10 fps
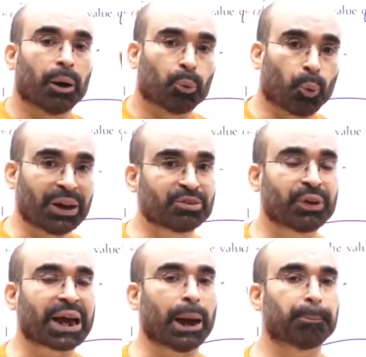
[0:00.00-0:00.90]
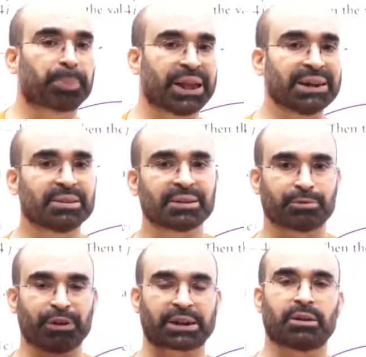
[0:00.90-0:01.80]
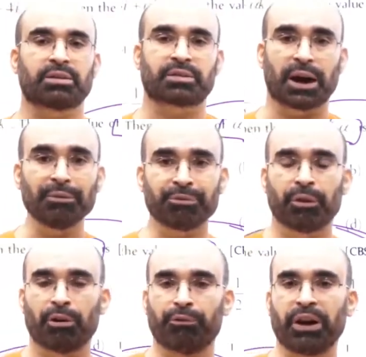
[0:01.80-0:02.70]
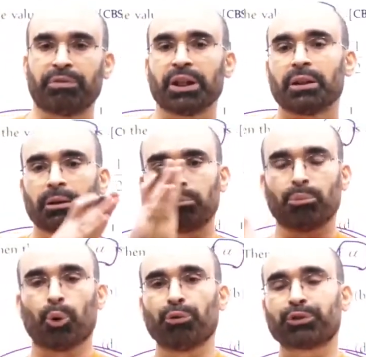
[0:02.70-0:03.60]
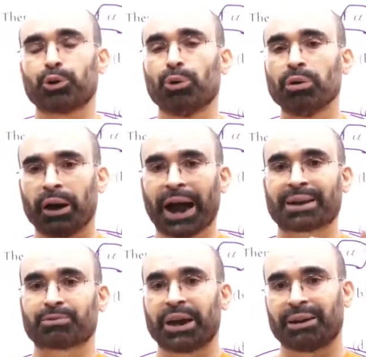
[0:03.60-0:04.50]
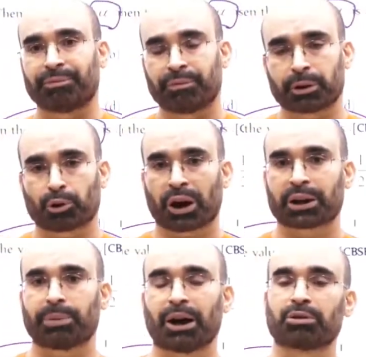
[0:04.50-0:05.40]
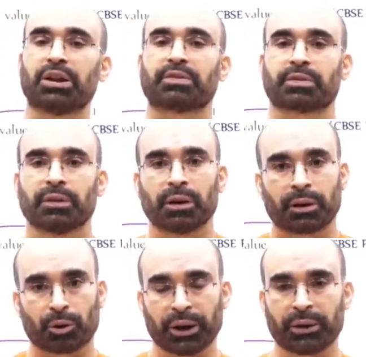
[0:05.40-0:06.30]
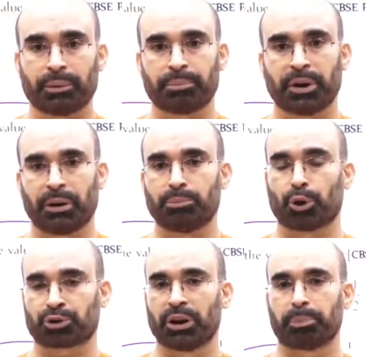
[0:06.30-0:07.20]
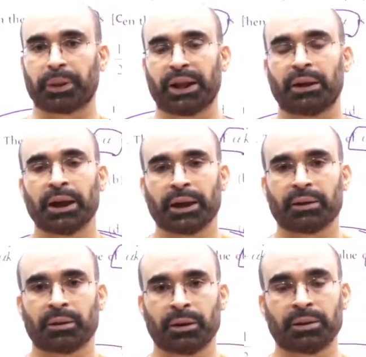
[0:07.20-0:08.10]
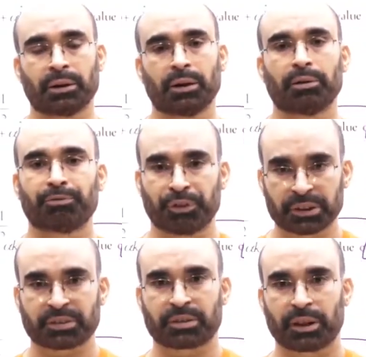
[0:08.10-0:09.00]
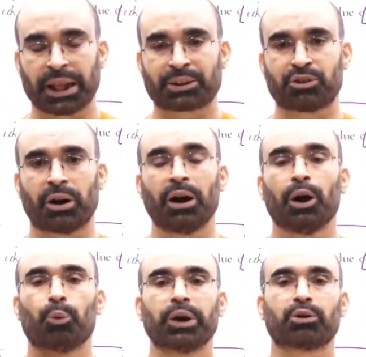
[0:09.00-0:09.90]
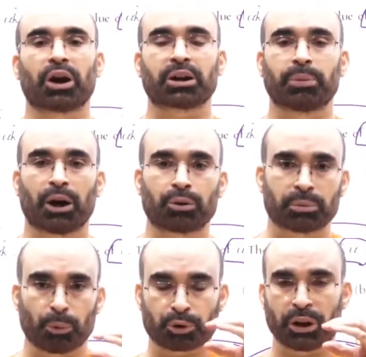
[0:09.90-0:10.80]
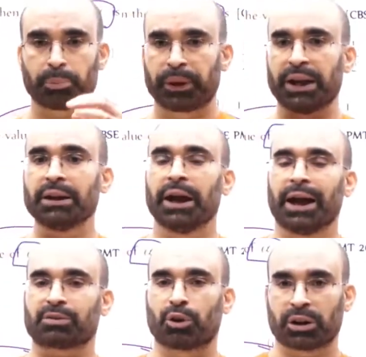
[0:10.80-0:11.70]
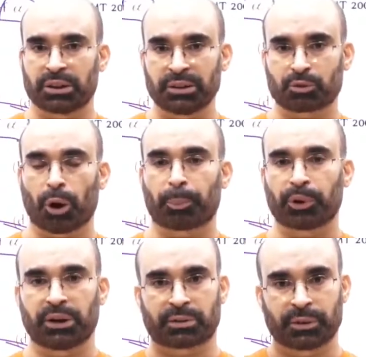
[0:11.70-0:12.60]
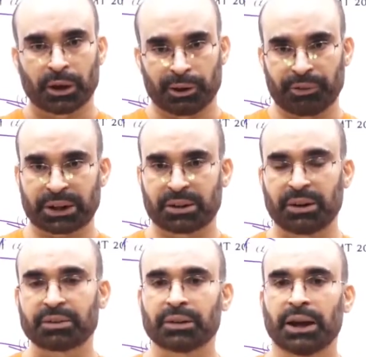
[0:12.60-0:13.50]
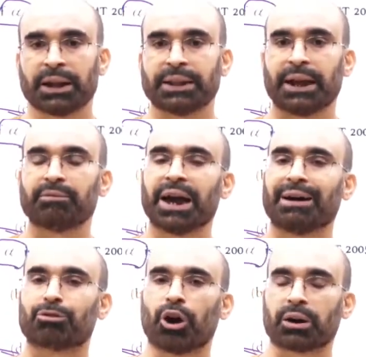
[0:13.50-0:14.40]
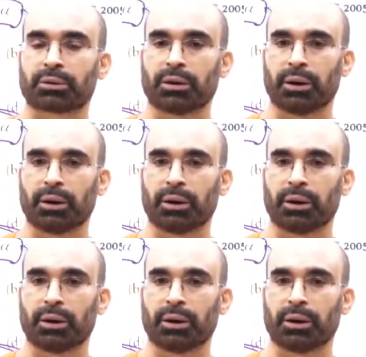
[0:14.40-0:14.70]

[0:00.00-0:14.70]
once we complete this vector stuff, we will move to, as we have talked about this motion in plane. In the first lecture, we talked about motion in plane has got these components, vectors, then we have got